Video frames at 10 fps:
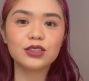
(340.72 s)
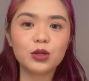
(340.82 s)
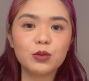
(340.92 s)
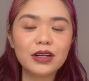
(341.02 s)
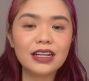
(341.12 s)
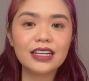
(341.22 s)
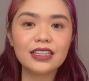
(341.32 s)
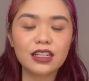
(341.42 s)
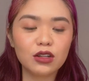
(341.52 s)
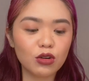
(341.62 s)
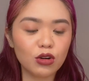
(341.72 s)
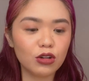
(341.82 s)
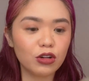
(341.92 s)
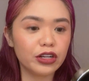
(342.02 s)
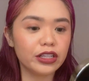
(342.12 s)
Sobrang ganda ng
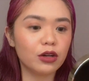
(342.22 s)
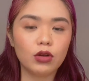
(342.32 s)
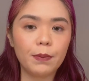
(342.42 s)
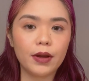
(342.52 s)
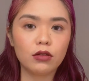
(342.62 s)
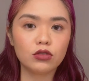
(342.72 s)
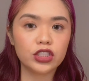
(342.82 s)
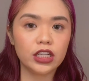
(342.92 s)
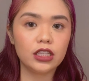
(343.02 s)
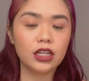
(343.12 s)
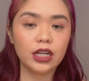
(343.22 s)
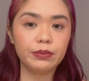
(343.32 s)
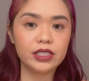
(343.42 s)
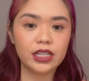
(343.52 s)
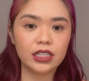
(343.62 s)
color niya. Wala pa akong shade ng
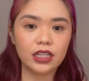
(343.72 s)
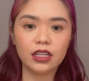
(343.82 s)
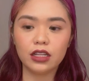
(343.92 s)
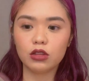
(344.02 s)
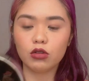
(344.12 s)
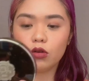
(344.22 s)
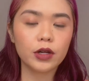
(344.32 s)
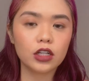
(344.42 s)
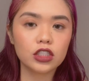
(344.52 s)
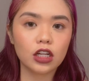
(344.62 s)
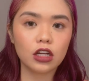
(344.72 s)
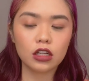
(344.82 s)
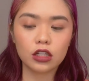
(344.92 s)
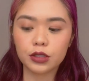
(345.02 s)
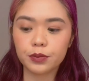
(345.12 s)
lipstick na ganito. Para
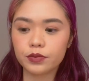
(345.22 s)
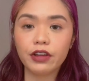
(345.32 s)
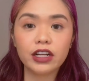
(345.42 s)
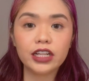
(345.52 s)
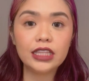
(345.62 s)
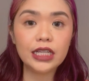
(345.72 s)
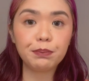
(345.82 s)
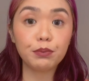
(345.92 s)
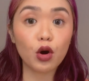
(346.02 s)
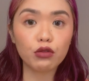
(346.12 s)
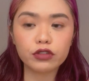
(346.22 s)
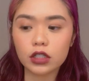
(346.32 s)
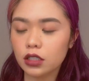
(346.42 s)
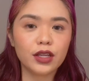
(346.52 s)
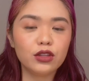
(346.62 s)
siyang very deep mauve.
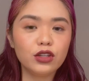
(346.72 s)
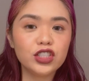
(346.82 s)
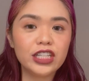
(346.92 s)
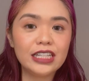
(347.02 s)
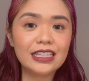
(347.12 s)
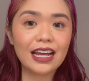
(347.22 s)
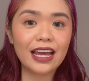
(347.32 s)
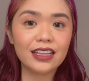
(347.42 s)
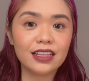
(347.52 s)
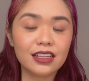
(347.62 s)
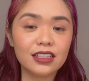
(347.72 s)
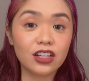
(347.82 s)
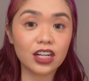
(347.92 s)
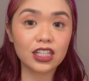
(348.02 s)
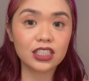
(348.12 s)
Ito yung shade na kahit
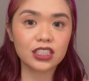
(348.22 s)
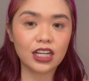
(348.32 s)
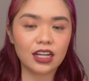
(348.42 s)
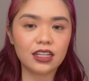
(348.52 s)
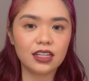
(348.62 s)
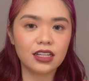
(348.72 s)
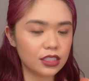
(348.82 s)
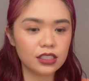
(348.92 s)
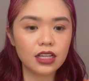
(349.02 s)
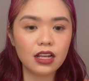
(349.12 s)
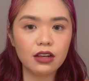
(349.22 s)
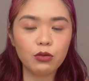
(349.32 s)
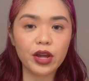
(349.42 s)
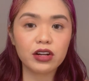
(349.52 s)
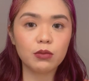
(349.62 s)
dark siya, it's
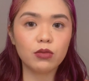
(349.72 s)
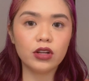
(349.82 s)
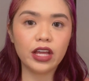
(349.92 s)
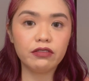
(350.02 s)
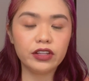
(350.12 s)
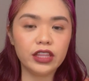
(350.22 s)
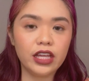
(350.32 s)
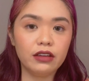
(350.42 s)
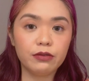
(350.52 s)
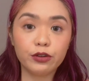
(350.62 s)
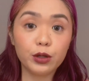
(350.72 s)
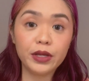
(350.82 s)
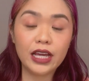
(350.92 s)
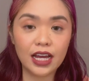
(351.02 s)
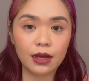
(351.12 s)
still wearable everyday. For
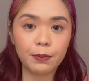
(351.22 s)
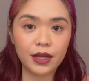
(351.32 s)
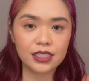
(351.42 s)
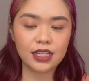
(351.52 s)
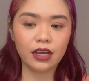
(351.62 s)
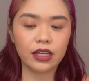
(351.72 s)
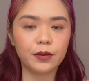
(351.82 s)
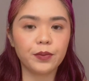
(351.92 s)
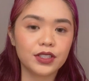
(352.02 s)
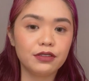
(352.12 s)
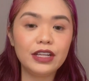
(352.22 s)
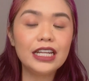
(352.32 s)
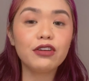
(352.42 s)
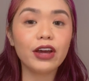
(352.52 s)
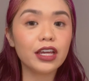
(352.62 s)
me ha, para sa akin.
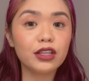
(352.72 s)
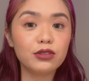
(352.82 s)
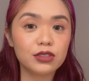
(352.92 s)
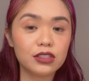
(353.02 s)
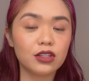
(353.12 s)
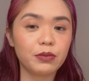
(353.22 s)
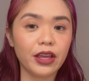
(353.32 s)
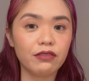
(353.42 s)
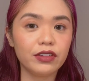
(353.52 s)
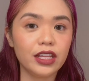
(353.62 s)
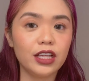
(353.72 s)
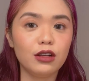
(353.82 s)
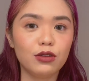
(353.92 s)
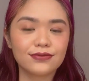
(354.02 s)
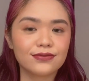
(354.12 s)
Feeling ko I can use this on my everyday
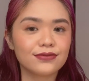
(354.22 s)
look.